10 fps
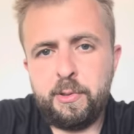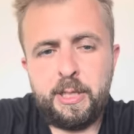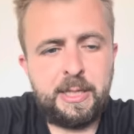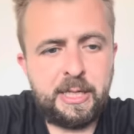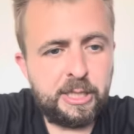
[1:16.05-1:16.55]

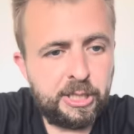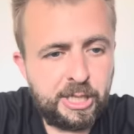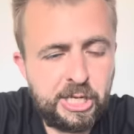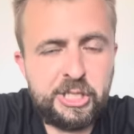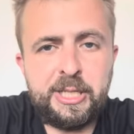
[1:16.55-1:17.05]
And I can
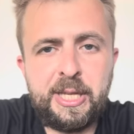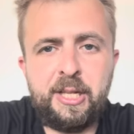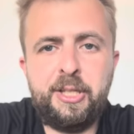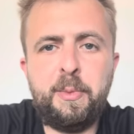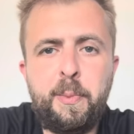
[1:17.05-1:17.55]
easily
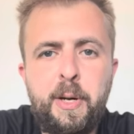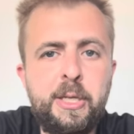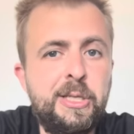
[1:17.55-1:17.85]
tell them apart.